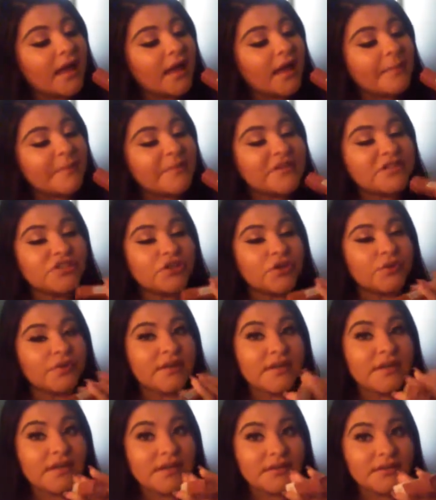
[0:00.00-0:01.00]

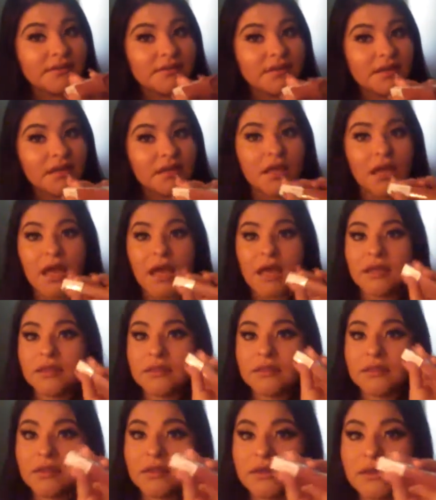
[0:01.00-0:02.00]
Amazonian. I
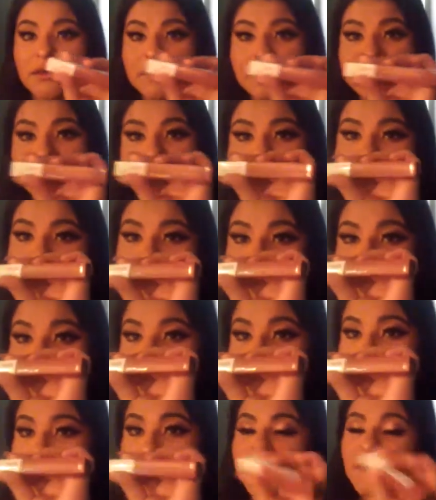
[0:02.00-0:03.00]
love this
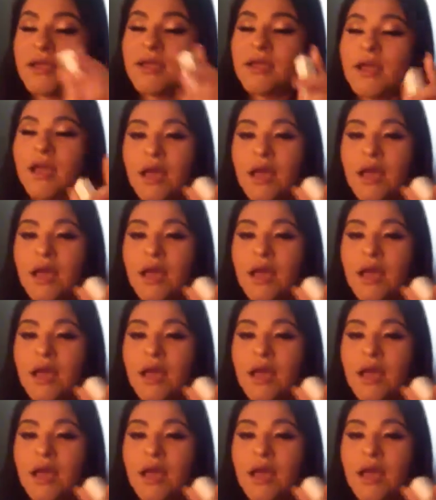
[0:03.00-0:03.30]
color.